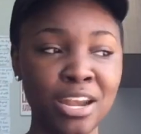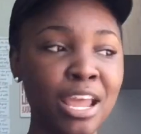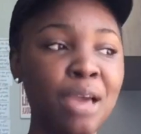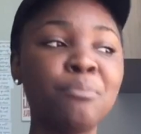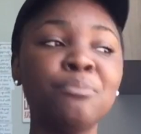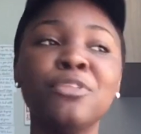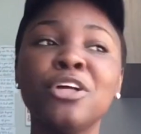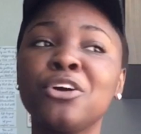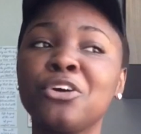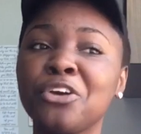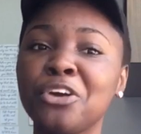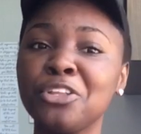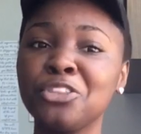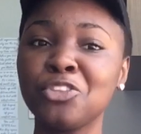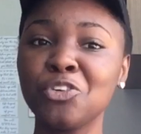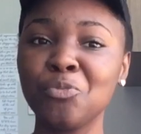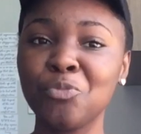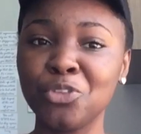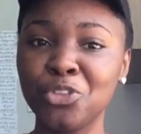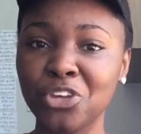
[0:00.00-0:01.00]
I'm not going
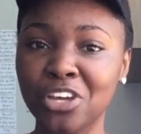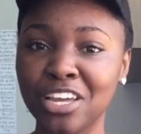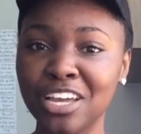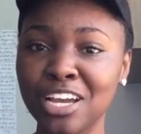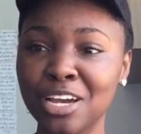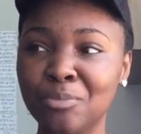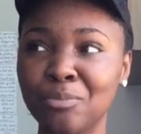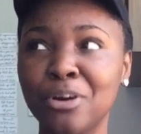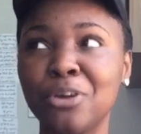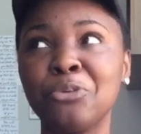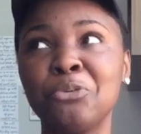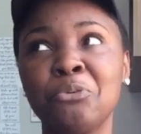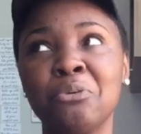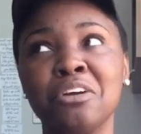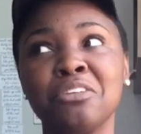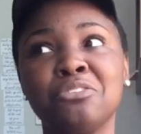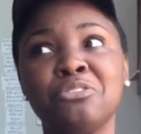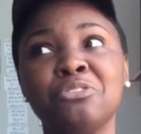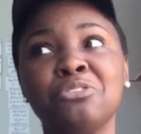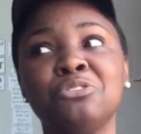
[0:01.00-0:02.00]
to be talking about
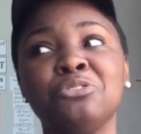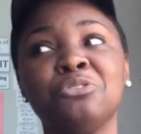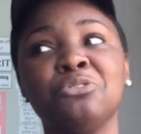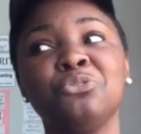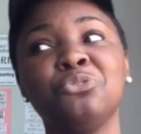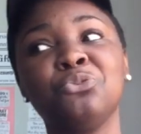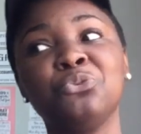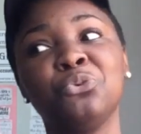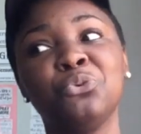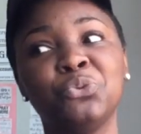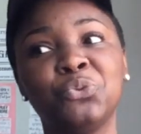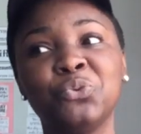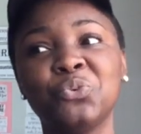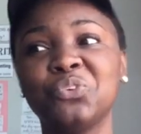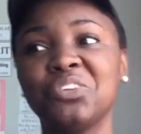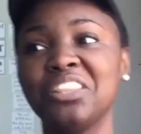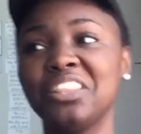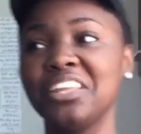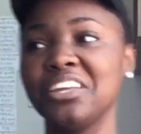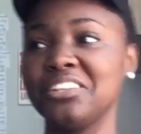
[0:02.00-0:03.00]
what you should do
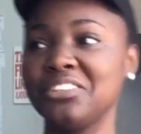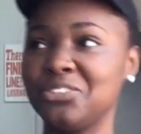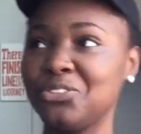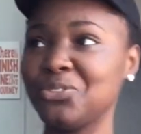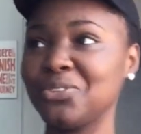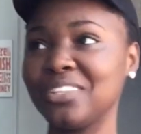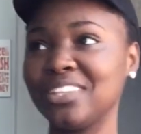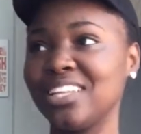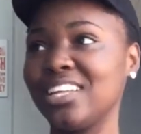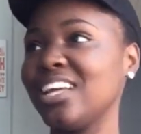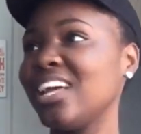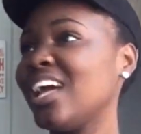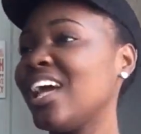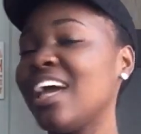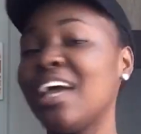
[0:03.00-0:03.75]
that.